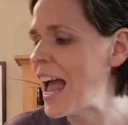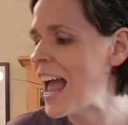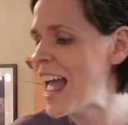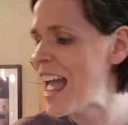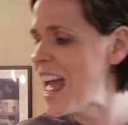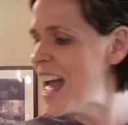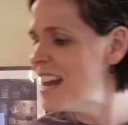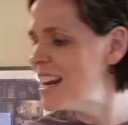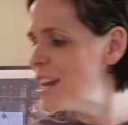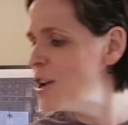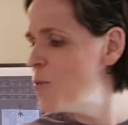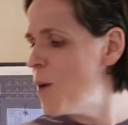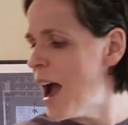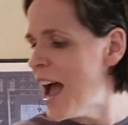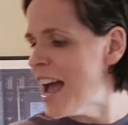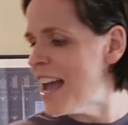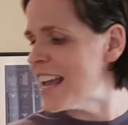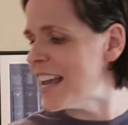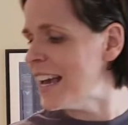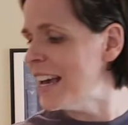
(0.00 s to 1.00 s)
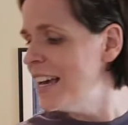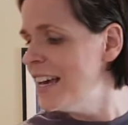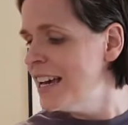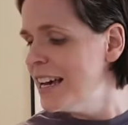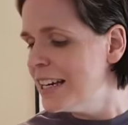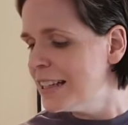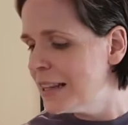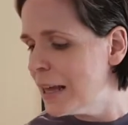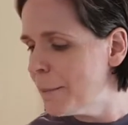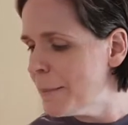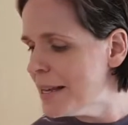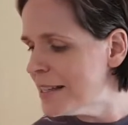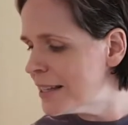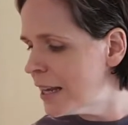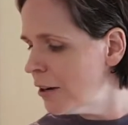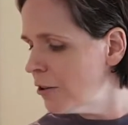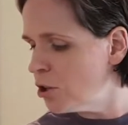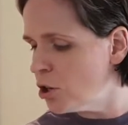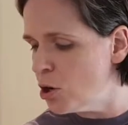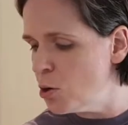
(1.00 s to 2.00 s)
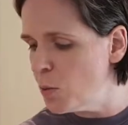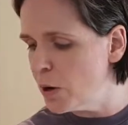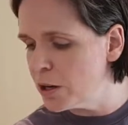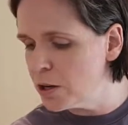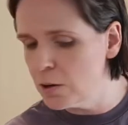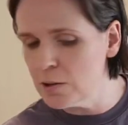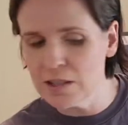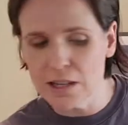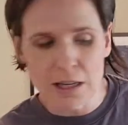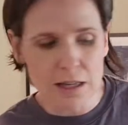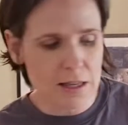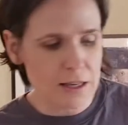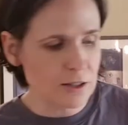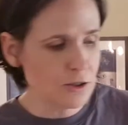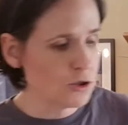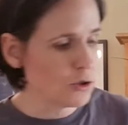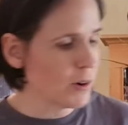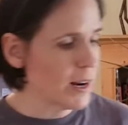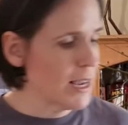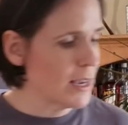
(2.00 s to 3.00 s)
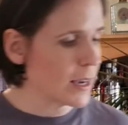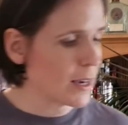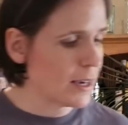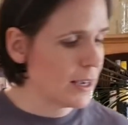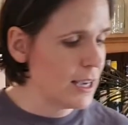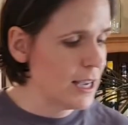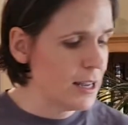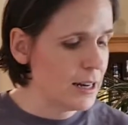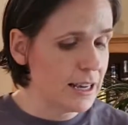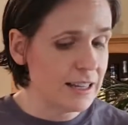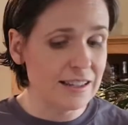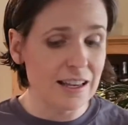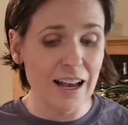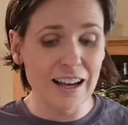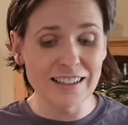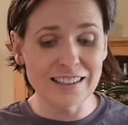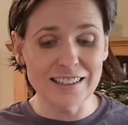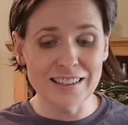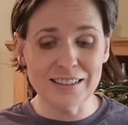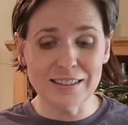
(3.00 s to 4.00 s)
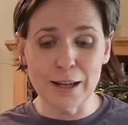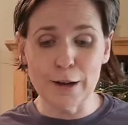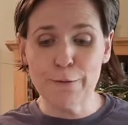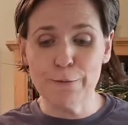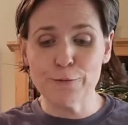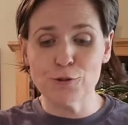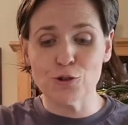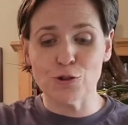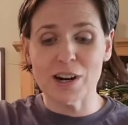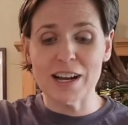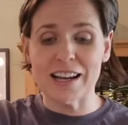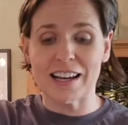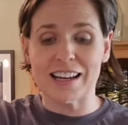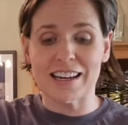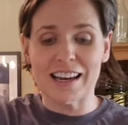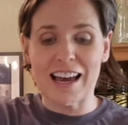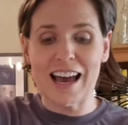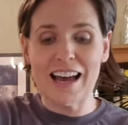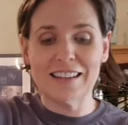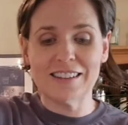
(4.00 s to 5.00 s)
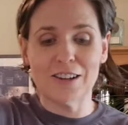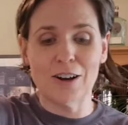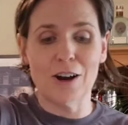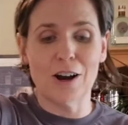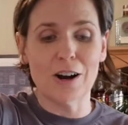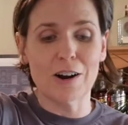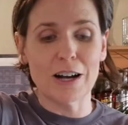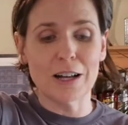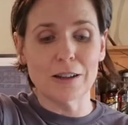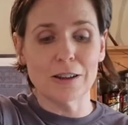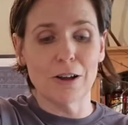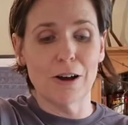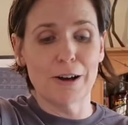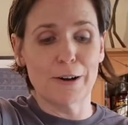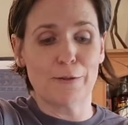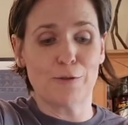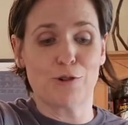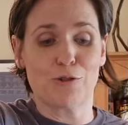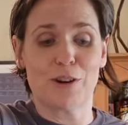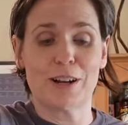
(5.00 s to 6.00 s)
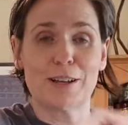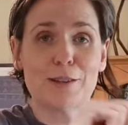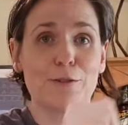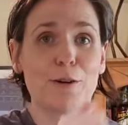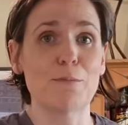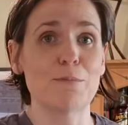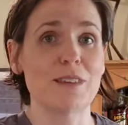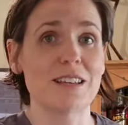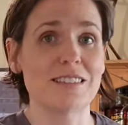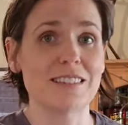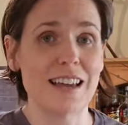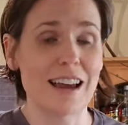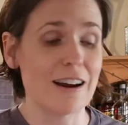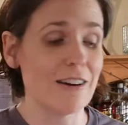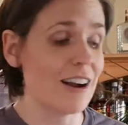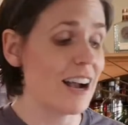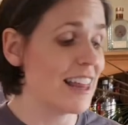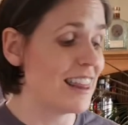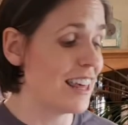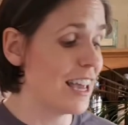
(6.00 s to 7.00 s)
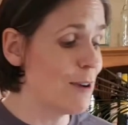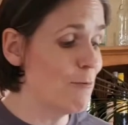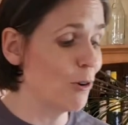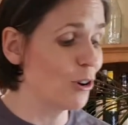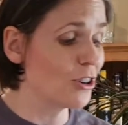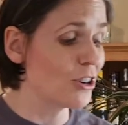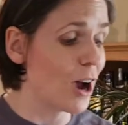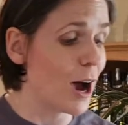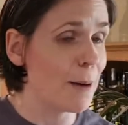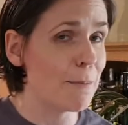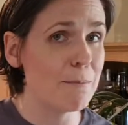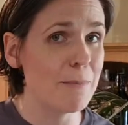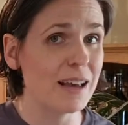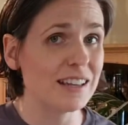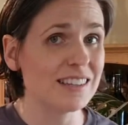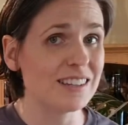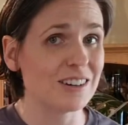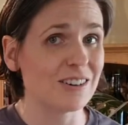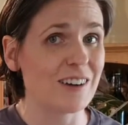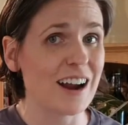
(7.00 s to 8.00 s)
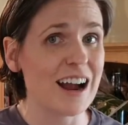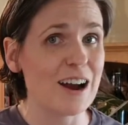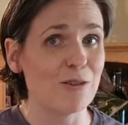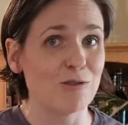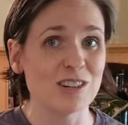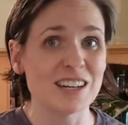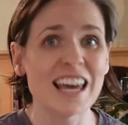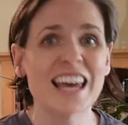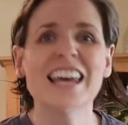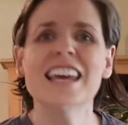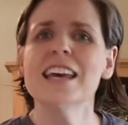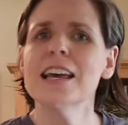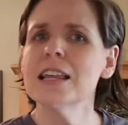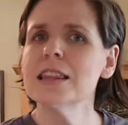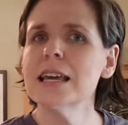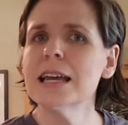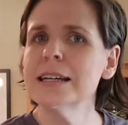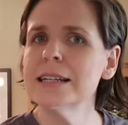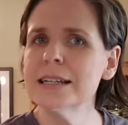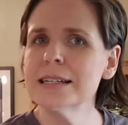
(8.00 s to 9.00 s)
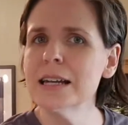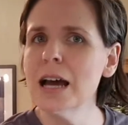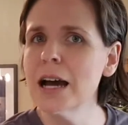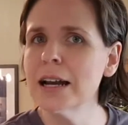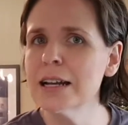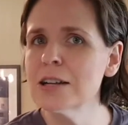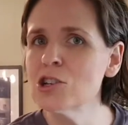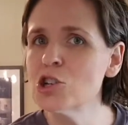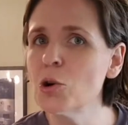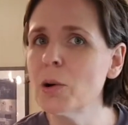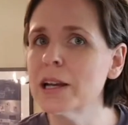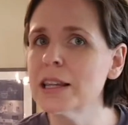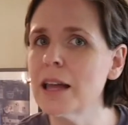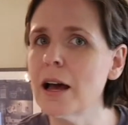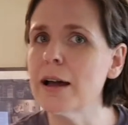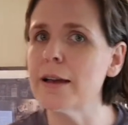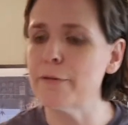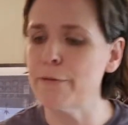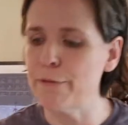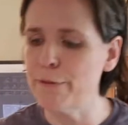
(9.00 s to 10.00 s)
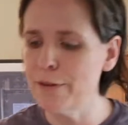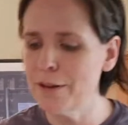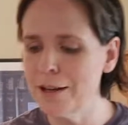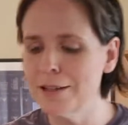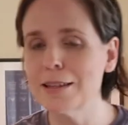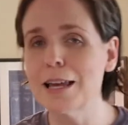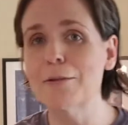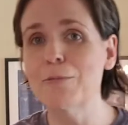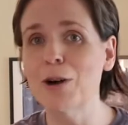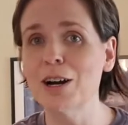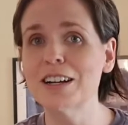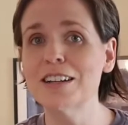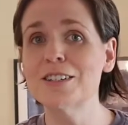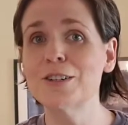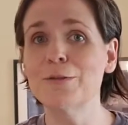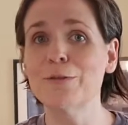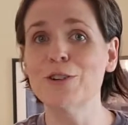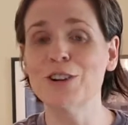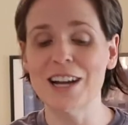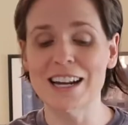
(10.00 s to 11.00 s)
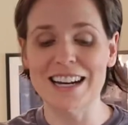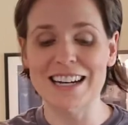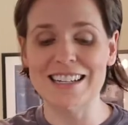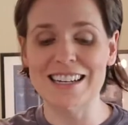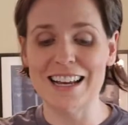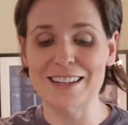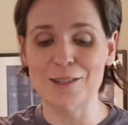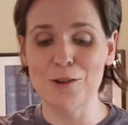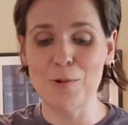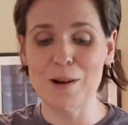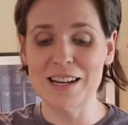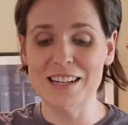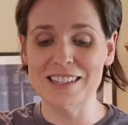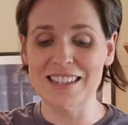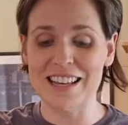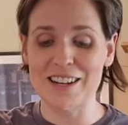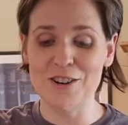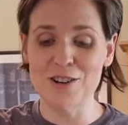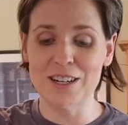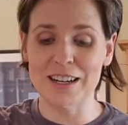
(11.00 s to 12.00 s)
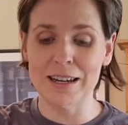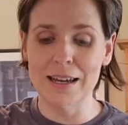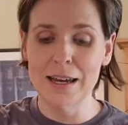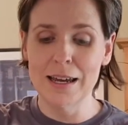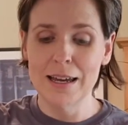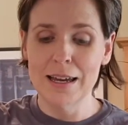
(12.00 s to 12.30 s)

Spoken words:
Anyway, let me tell you what goes in this drink. It is a stiff drink, as are a lot of drinks from this era. They were not messing around. They did not enjoy life, and they wanted to forget it as quick as they could.